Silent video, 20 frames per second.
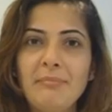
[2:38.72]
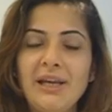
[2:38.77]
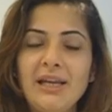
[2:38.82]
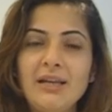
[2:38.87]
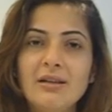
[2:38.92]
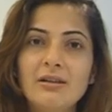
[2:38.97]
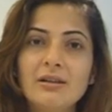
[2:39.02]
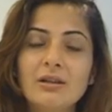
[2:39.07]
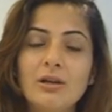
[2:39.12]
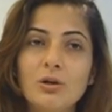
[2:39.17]

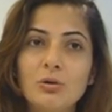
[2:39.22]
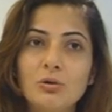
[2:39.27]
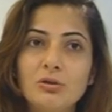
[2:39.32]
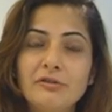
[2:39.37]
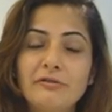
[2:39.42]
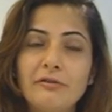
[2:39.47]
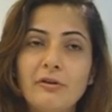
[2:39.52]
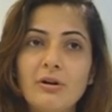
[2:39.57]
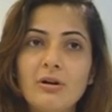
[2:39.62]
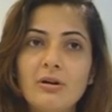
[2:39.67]
made her
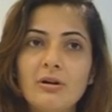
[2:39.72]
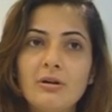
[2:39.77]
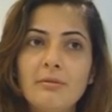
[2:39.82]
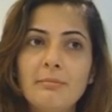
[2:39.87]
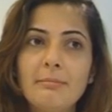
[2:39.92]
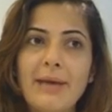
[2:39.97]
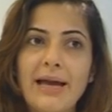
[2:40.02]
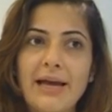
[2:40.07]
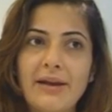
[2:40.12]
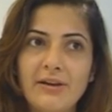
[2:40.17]
clothes for her
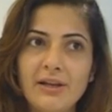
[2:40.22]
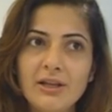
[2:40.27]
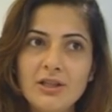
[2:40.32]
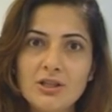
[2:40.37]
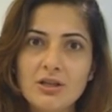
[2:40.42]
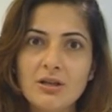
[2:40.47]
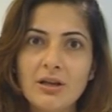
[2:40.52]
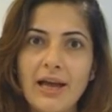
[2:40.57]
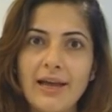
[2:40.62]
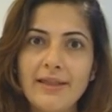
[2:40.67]

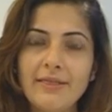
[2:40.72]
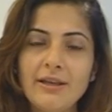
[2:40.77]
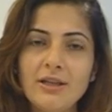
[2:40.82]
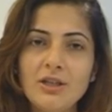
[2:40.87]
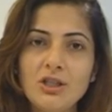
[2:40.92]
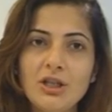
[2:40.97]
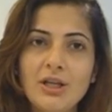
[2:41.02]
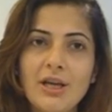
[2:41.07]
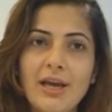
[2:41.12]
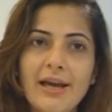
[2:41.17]
marriage. I
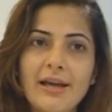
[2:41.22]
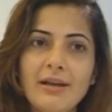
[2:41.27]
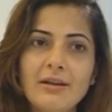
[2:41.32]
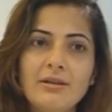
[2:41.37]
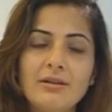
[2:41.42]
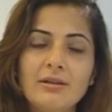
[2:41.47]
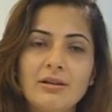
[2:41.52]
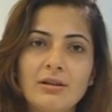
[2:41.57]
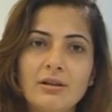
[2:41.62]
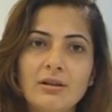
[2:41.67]
think she
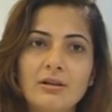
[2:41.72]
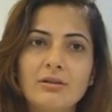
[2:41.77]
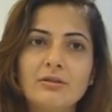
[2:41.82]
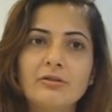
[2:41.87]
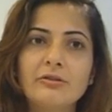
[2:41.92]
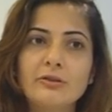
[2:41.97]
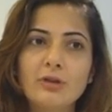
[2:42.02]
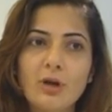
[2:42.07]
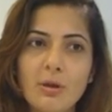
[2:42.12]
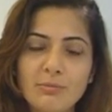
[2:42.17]
had
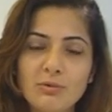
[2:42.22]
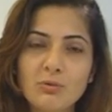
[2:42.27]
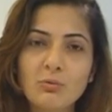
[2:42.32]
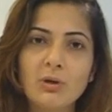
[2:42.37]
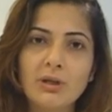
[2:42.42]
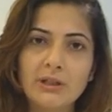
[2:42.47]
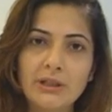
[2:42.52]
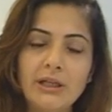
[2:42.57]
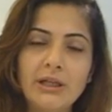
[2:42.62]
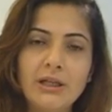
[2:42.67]
stopped
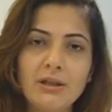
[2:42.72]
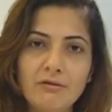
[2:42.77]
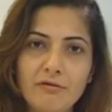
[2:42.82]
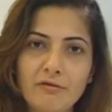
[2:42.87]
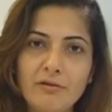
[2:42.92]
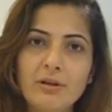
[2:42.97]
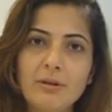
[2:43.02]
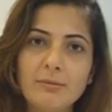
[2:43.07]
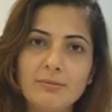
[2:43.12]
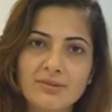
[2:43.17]
working in
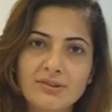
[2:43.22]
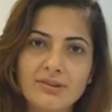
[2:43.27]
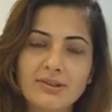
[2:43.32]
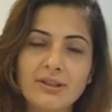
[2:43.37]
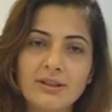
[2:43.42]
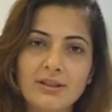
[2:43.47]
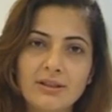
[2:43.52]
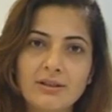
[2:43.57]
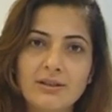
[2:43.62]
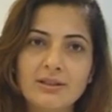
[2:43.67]
films
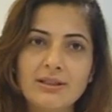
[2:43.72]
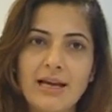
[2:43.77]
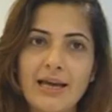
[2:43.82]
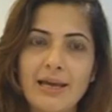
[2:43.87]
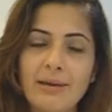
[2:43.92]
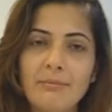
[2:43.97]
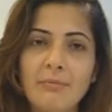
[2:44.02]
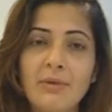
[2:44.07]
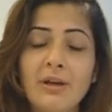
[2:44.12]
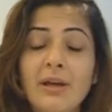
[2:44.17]
the
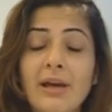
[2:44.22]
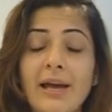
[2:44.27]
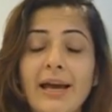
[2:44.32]
time.